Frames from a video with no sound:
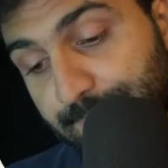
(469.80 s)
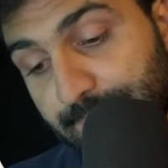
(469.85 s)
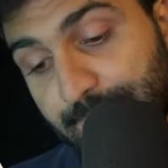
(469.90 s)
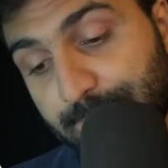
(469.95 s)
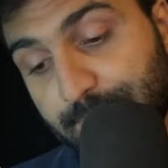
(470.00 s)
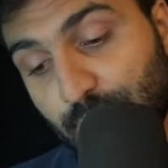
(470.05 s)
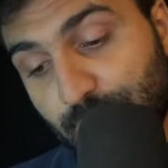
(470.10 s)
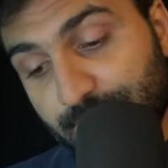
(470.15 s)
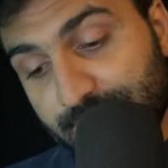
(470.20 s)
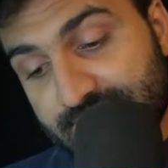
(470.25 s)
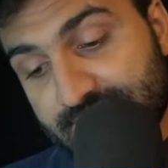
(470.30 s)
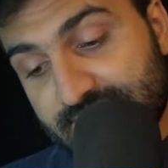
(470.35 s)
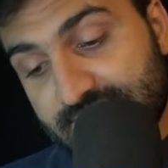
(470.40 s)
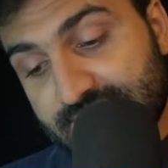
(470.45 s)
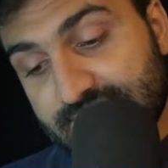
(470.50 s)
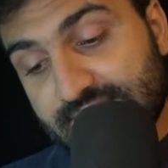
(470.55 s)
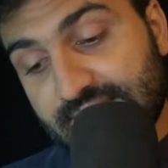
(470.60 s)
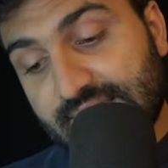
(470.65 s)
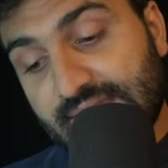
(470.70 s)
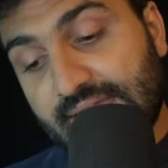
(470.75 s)

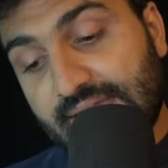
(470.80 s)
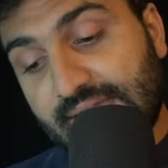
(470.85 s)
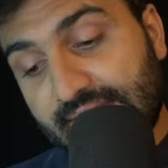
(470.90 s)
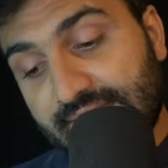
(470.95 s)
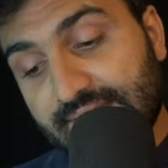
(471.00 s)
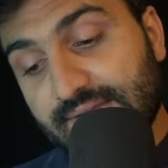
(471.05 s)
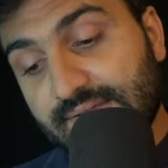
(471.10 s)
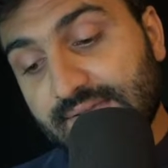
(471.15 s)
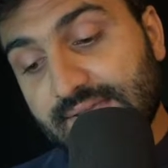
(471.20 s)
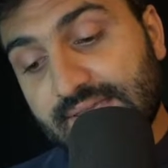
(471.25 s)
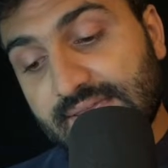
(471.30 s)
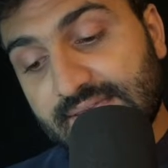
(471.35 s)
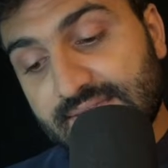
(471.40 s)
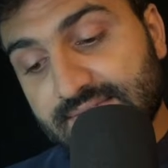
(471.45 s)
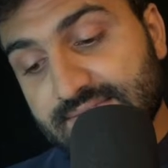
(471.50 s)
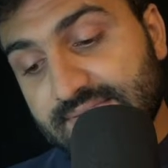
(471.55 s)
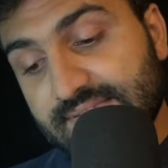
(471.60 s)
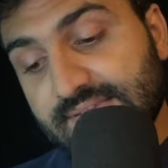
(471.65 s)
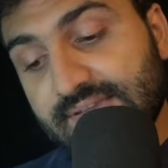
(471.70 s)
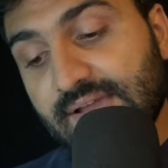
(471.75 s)
promises and
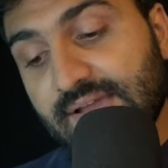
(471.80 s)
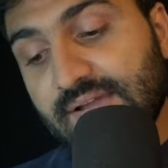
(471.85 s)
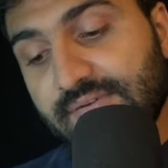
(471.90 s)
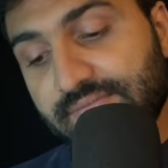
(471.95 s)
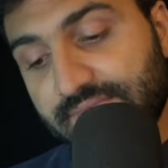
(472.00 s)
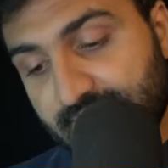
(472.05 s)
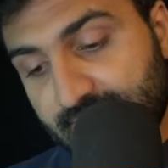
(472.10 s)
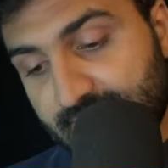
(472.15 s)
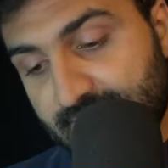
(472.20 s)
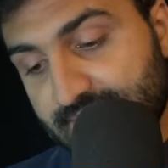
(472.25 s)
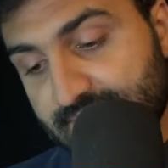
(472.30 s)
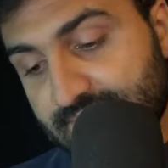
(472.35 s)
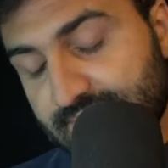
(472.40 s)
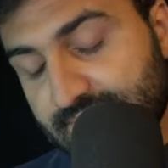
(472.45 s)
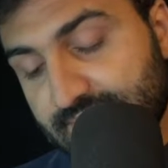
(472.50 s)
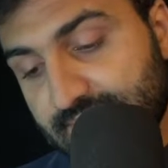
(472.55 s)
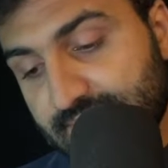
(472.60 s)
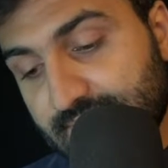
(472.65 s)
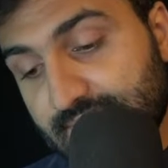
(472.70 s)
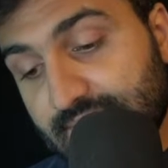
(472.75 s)
async await,
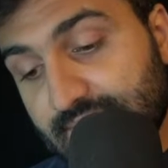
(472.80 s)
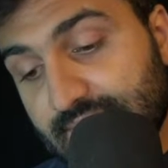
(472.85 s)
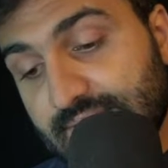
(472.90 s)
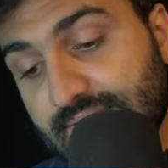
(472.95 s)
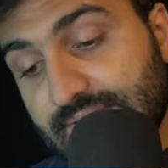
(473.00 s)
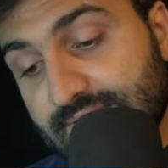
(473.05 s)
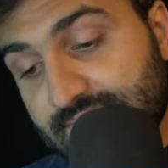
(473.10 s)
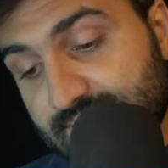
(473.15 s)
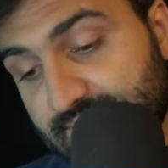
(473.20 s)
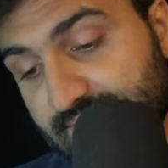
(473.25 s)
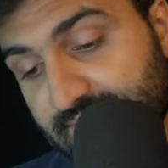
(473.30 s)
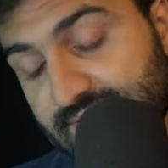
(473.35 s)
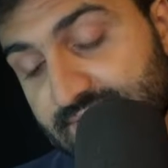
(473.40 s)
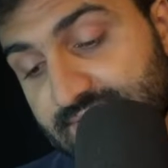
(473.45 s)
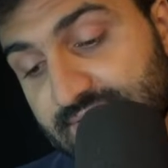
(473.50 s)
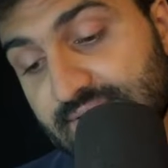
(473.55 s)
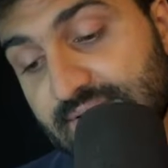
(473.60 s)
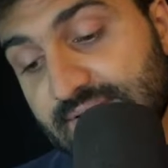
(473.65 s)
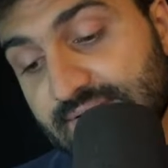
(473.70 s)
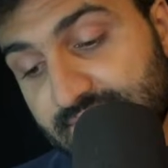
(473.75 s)

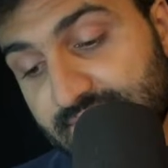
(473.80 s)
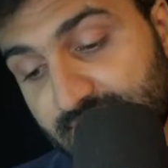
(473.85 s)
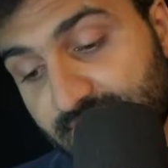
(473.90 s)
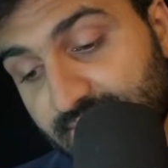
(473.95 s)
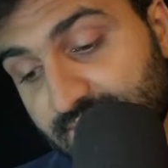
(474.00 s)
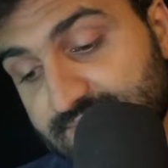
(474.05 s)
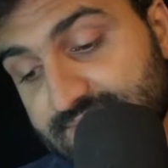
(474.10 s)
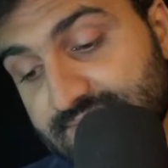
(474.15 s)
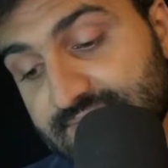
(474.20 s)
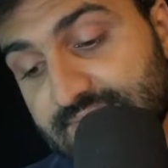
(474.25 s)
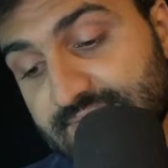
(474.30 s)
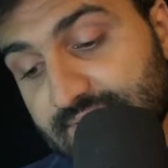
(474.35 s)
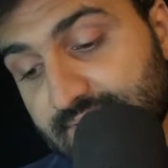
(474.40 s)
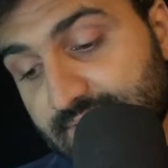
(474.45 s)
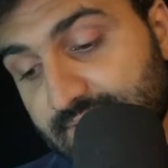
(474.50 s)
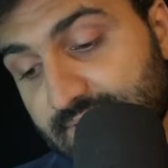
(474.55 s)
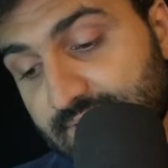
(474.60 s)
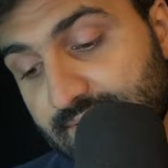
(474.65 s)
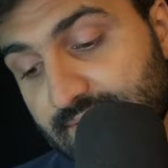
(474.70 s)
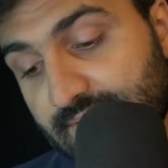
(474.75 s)
these tasks
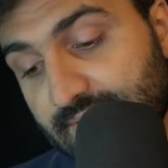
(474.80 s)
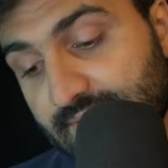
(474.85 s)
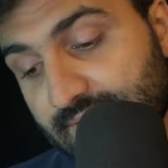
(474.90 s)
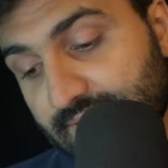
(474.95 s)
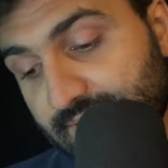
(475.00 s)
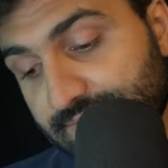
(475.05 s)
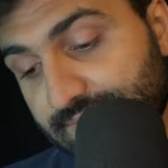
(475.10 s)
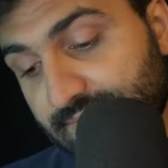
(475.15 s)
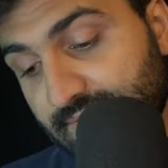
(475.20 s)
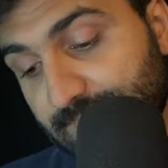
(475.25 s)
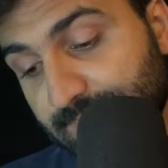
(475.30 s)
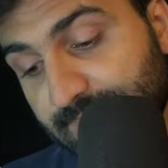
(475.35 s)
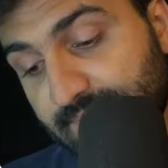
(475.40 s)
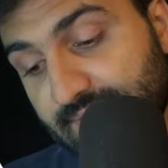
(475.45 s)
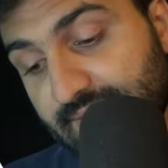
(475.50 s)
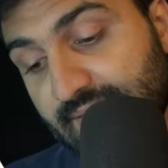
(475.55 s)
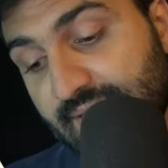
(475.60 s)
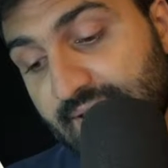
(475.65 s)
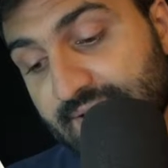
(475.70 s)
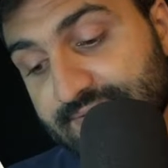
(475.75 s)
will
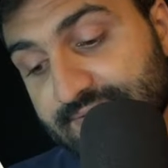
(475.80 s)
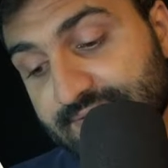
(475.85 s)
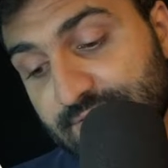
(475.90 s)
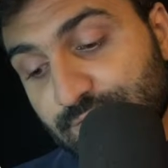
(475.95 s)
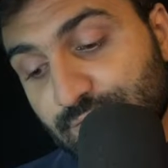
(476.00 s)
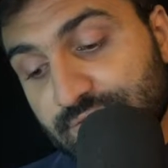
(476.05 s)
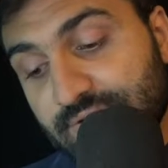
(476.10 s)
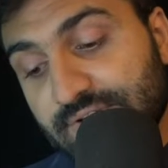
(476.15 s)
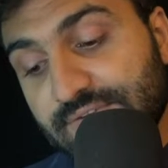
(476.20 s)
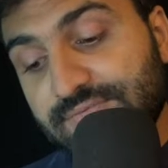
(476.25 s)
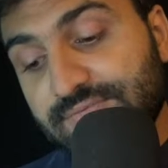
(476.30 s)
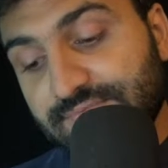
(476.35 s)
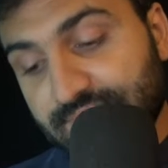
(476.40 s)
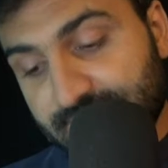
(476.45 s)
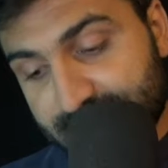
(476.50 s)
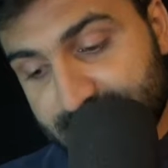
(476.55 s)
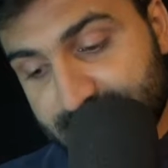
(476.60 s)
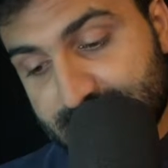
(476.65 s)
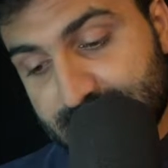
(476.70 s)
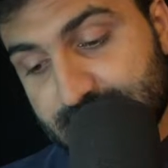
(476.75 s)
be executed
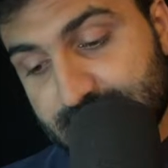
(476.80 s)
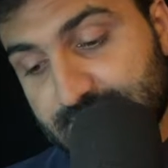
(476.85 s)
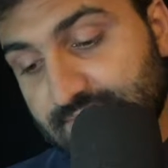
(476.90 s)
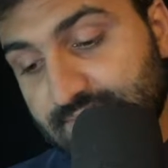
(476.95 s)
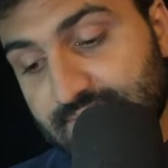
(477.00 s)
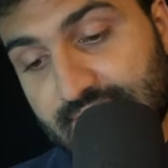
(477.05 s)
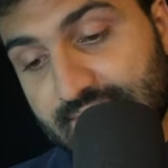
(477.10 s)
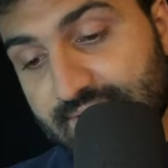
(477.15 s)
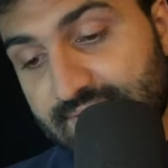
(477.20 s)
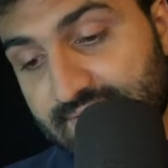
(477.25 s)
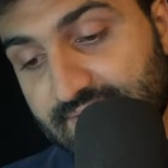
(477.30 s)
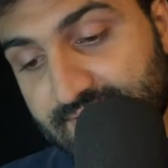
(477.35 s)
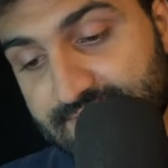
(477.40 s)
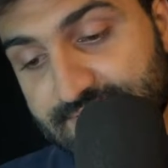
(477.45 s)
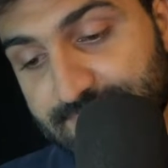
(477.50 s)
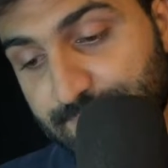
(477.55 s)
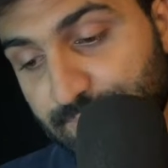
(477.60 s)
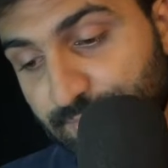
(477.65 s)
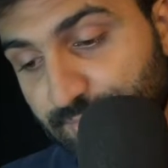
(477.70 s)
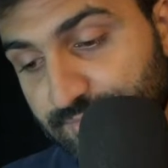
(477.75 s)
first. Like let's
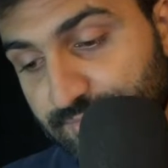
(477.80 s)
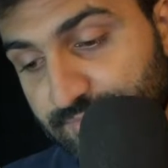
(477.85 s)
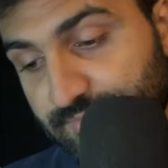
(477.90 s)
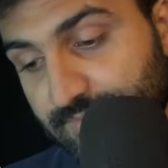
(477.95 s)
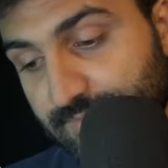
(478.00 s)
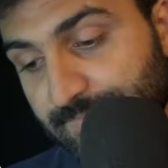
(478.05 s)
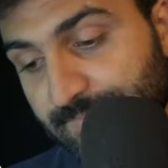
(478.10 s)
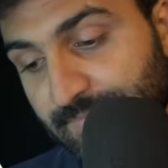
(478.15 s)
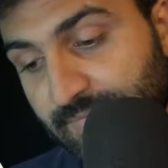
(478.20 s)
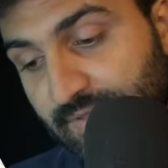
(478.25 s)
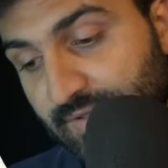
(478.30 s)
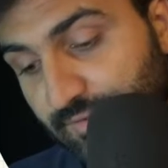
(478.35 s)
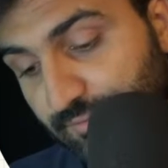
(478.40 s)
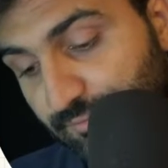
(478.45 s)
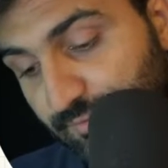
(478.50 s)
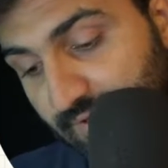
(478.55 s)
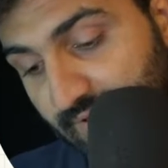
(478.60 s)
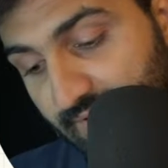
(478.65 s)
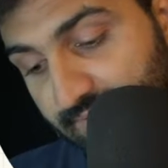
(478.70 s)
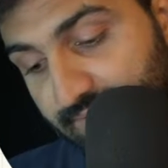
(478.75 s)
suppose
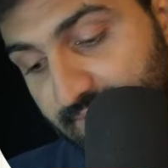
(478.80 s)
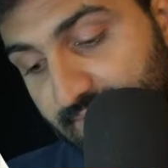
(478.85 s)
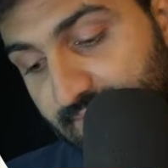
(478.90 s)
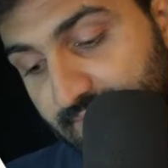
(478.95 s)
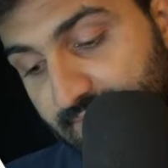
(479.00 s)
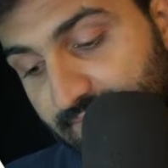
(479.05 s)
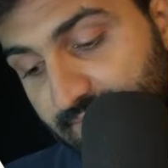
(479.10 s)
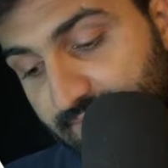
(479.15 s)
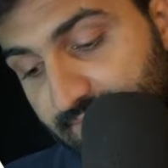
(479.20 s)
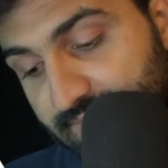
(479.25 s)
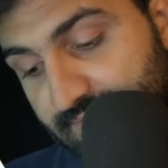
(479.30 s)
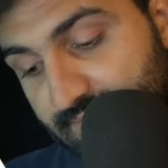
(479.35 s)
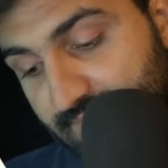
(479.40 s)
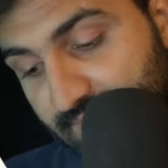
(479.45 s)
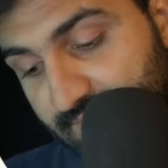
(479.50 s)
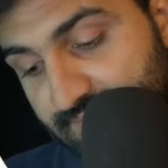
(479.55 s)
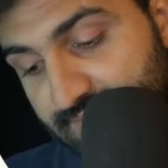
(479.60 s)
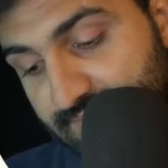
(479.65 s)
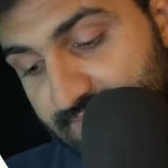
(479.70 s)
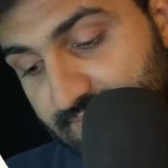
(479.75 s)
we have a
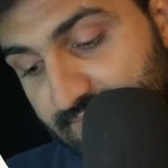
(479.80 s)
task